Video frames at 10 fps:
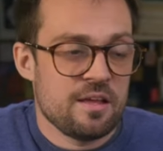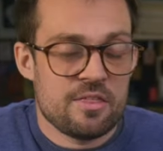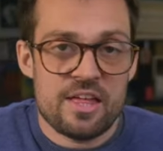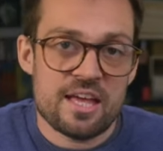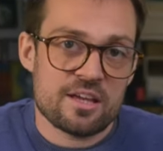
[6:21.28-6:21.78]

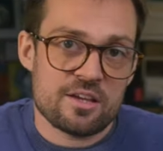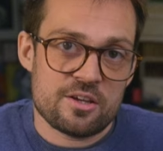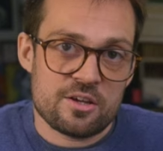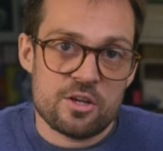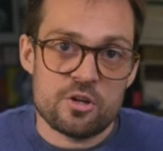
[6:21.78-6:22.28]
their
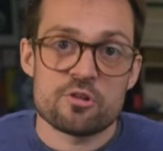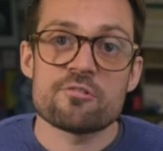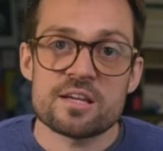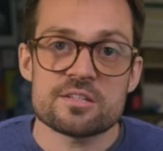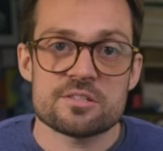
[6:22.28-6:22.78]

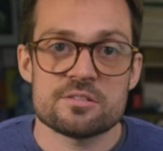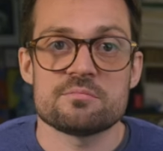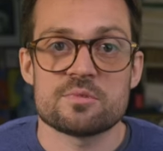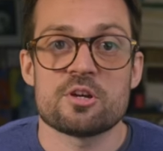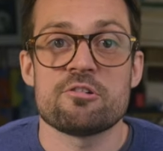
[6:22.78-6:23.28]
curious,
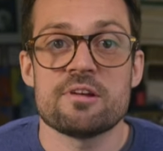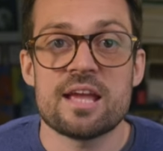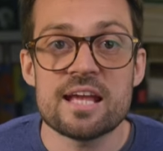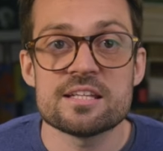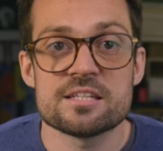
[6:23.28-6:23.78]

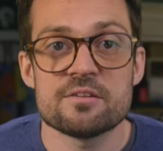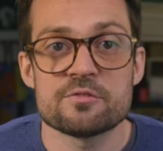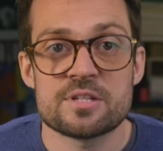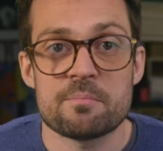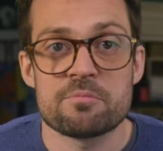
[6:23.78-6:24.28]
creative
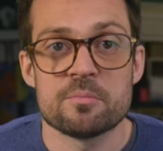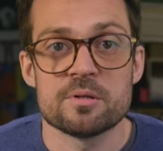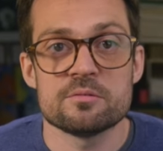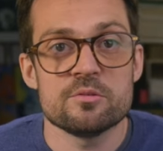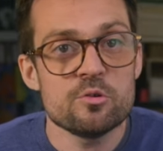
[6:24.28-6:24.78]

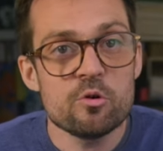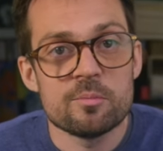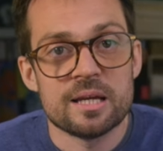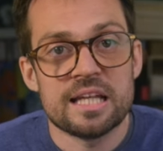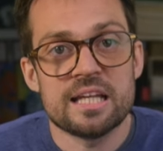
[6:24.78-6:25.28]
temperament
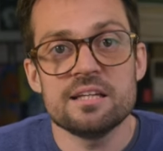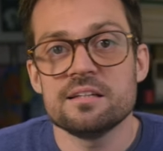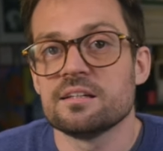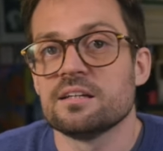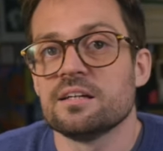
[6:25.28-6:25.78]
normally
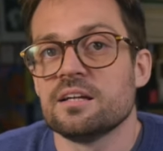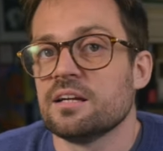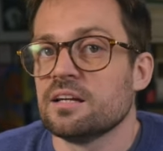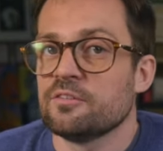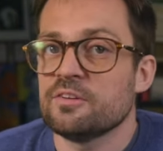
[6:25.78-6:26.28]

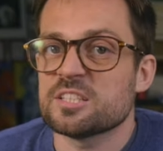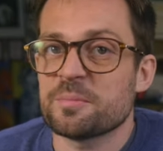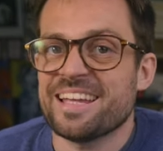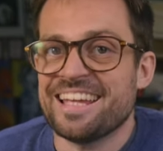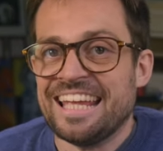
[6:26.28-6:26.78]
feels a
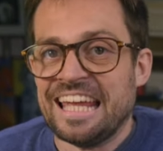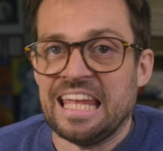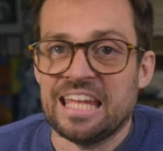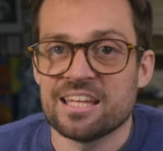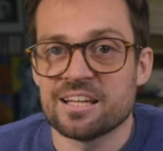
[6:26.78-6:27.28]
bit
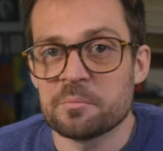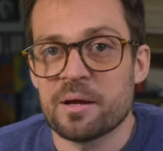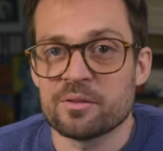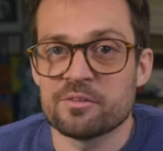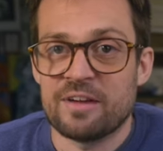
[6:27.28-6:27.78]
icky
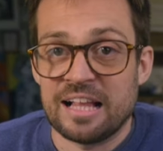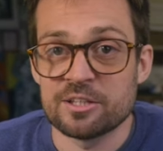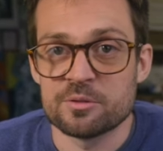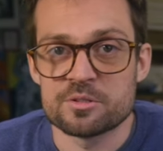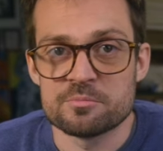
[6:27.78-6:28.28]
about the
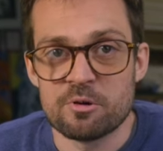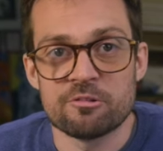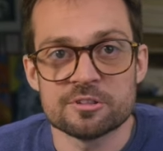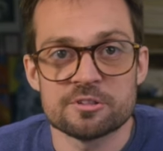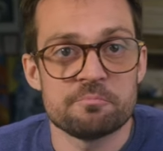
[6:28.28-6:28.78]
values and
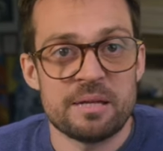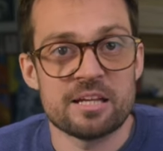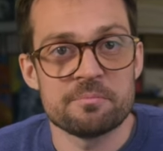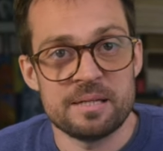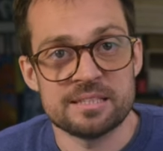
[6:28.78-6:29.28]
morals of big
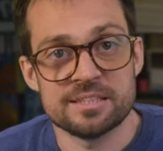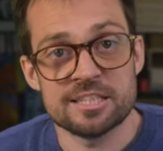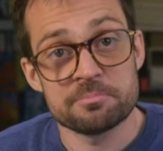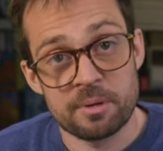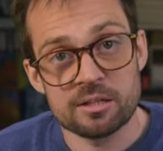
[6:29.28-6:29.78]

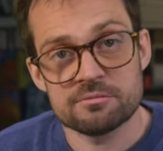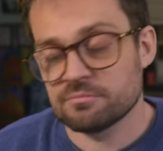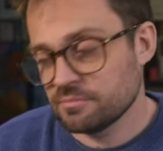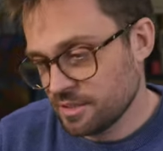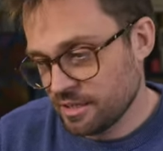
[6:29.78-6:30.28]
business, but
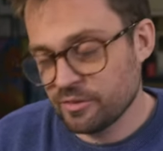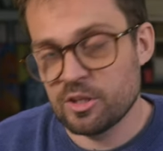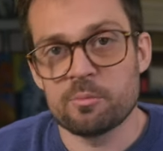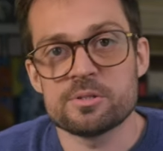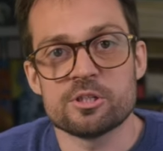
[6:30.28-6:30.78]
given
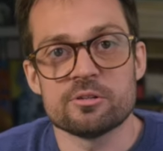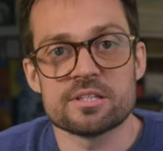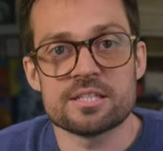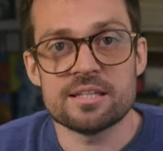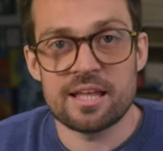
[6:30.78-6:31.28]
the
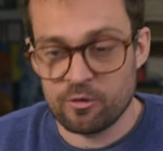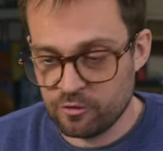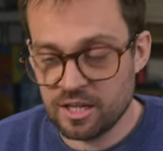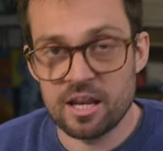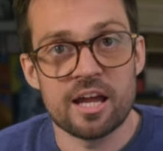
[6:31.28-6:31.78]
opportunity, they
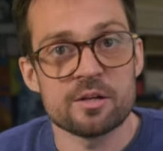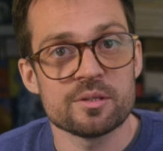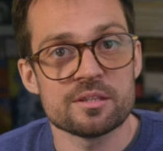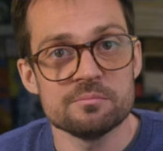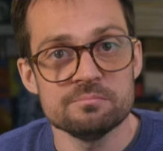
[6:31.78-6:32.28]
often align
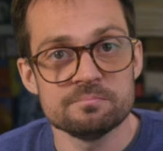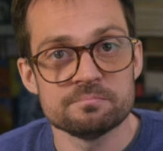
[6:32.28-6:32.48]
with them,